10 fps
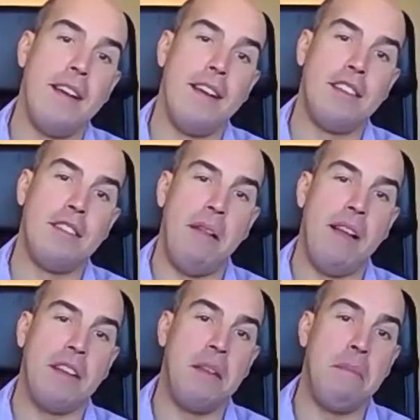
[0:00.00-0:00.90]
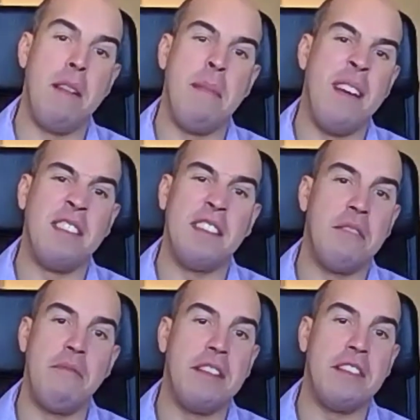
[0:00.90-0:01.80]
supply, because it minimises the
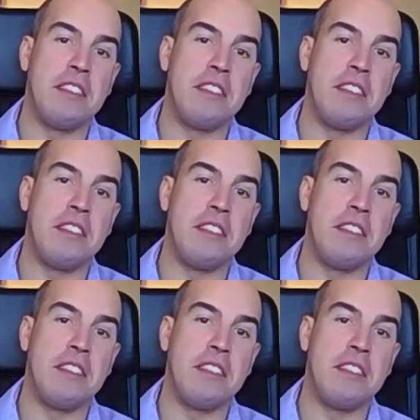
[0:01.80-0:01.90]
risk.